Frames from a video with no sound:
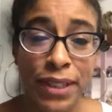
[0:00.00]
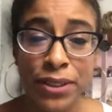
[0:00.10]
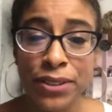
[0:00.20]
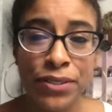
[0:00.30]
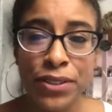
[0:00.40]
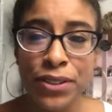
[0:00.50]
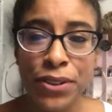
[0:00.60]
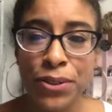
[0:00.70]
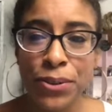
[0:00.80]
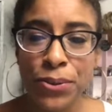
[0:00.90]
don't even
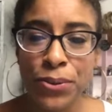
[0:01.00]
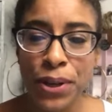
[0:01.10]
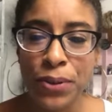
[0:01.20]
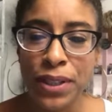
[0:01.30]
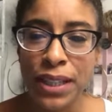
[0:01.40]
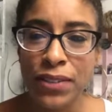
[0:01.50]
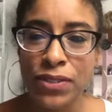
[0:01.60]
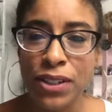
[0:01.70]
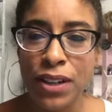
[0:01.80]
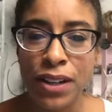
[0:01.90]
know where we
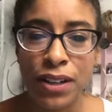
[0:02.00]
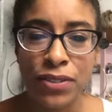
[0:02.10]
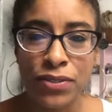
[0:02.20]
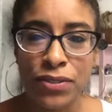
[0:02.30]
left off.